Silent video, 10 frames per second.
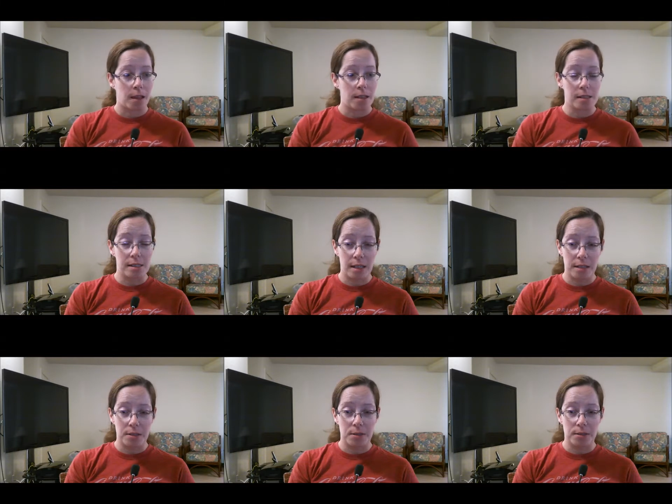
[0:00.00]
As a side
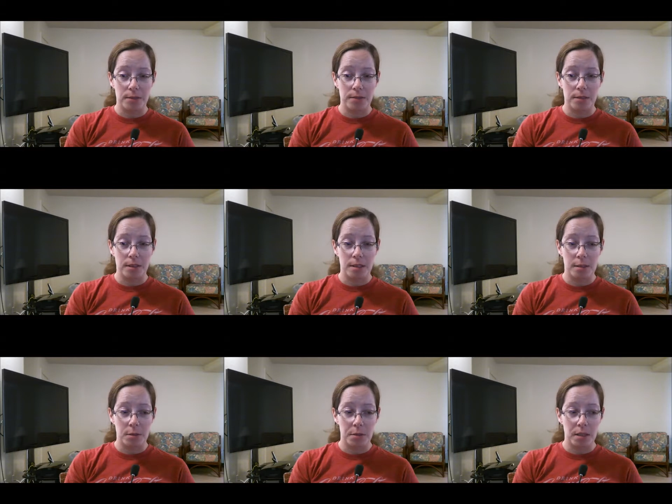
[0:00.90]
note, I
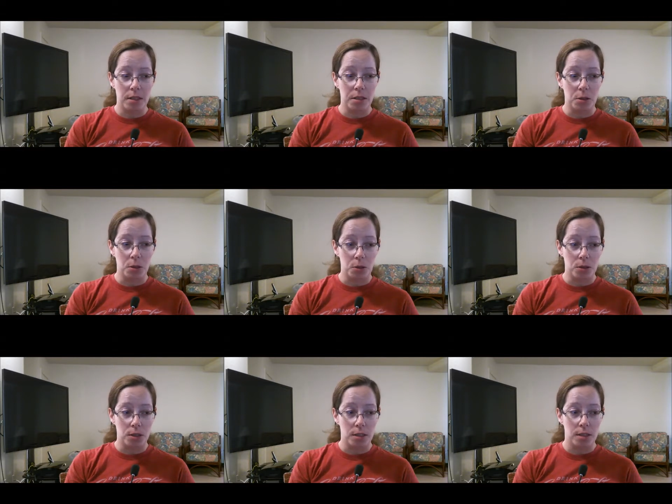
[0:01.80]
seem to be getting a
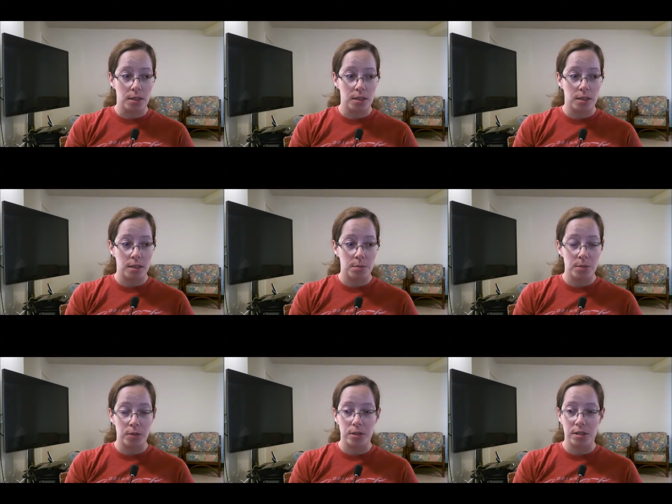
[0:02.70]
cold.
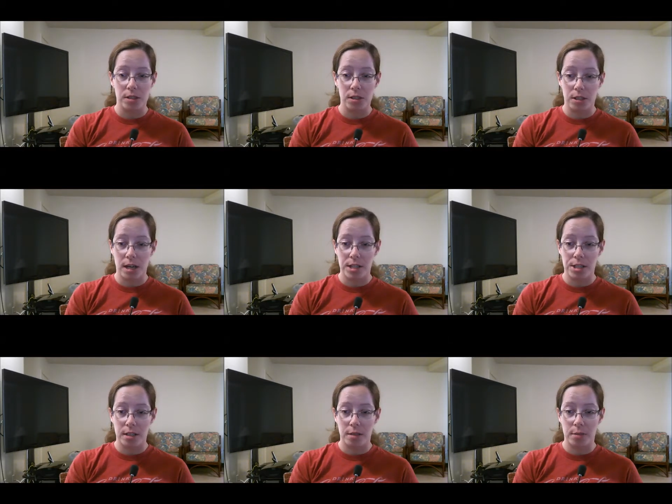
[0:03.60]
My voice is a little
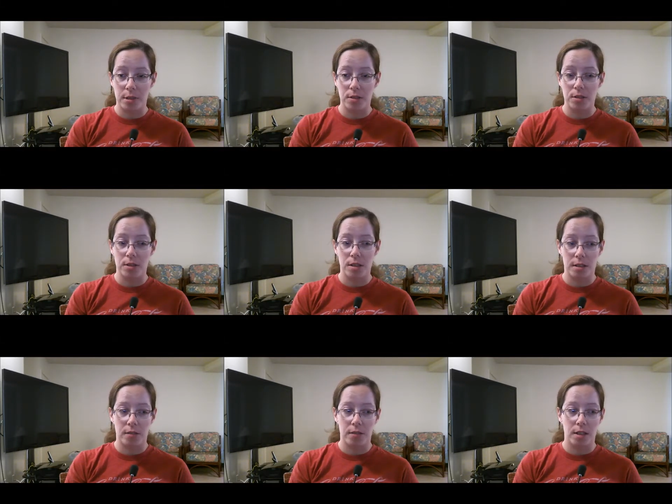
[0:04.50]
scratchy, my nose is a little
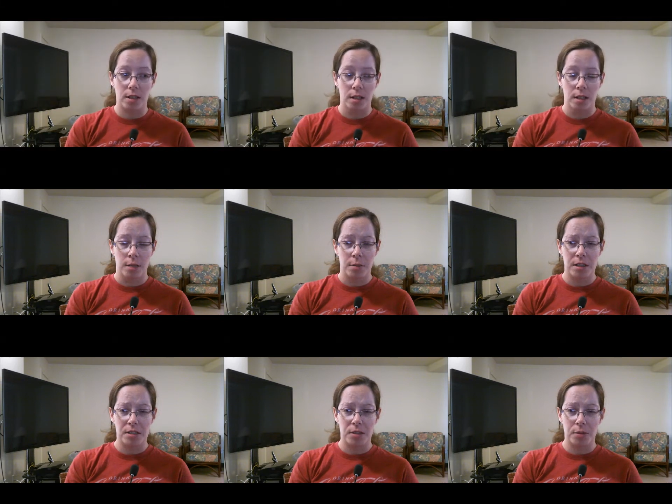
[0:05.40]
stuffy. I
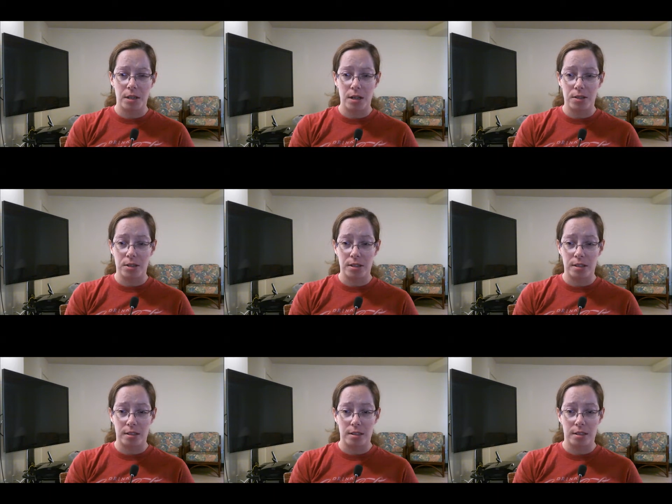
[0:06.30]
guess it could be
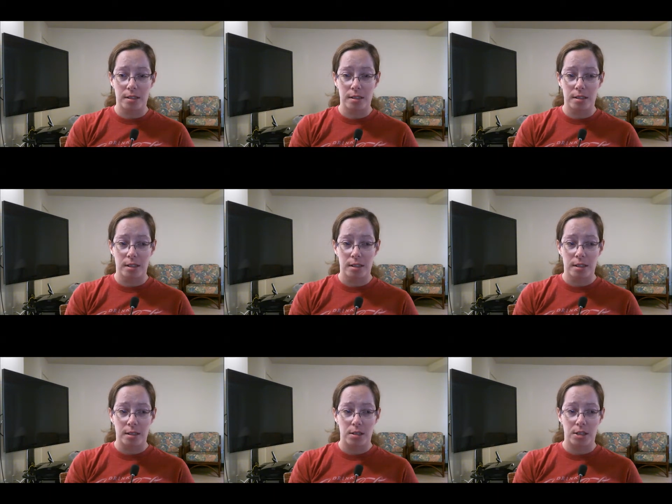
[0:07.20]
allergies.
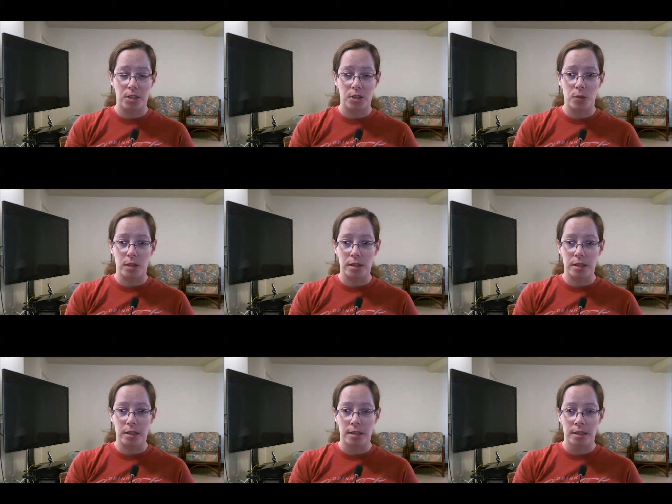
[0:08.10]
Changing
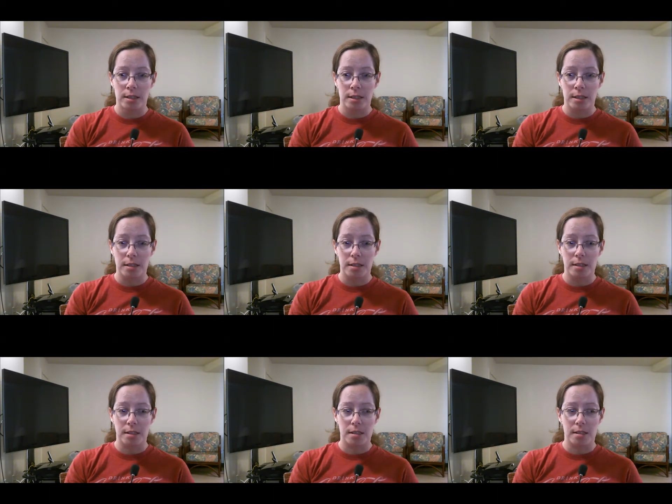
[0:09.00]
weather.
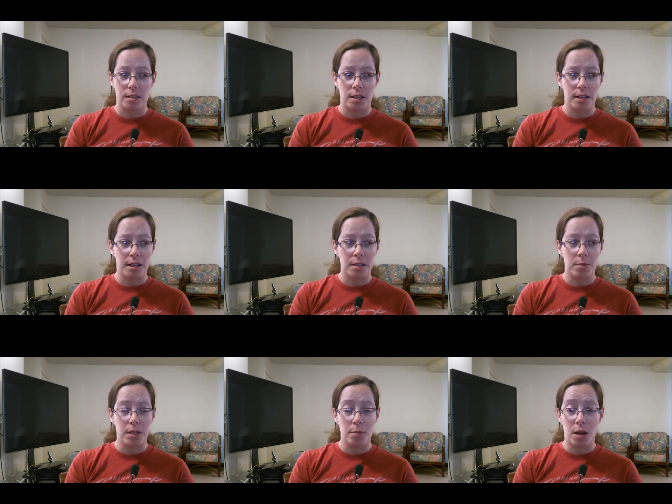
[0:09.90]
It's getting to
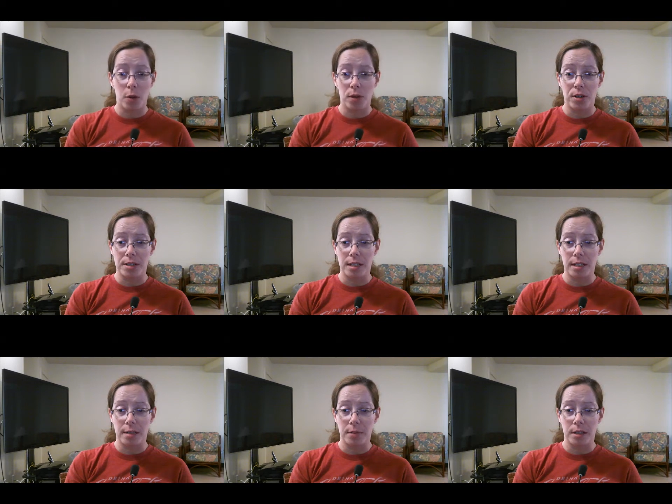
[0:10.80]
be about winter
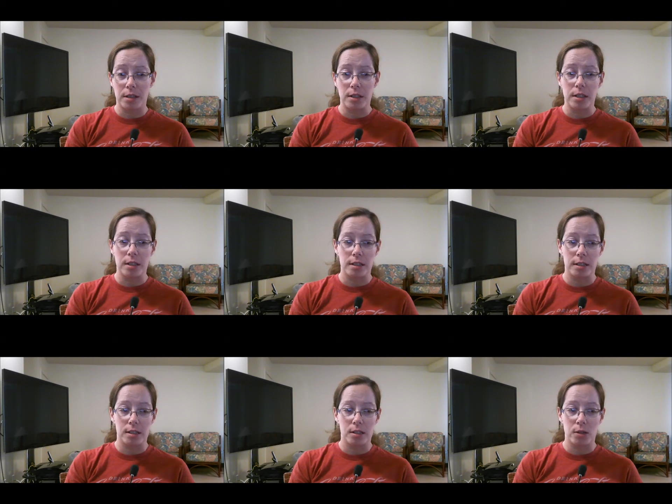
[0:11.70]
time here,
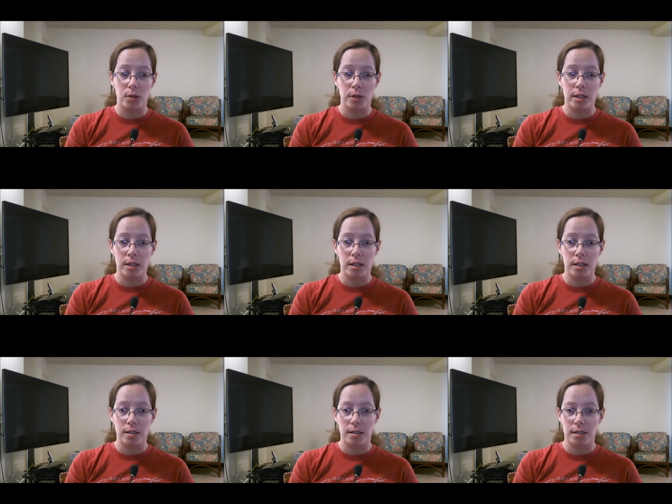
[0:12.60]
and so the
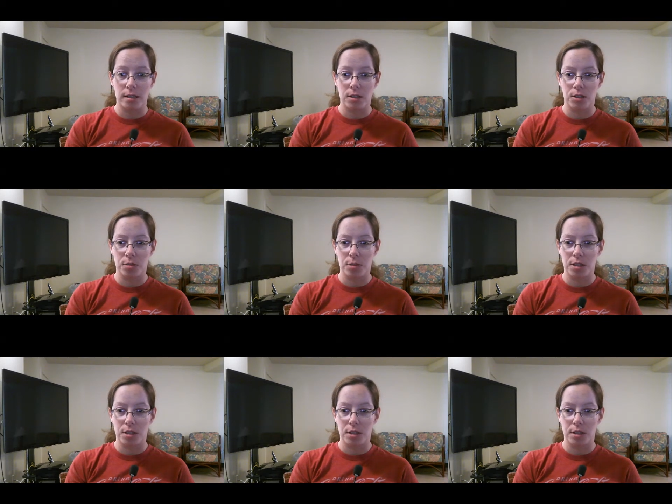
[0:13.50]
rainy season should be
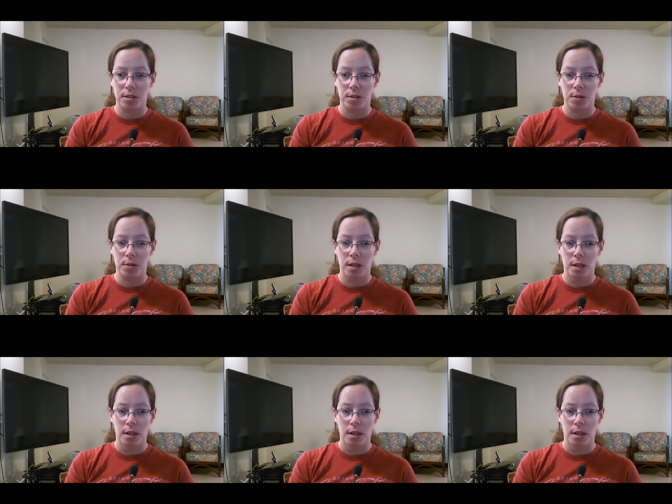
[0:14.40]
starting soon.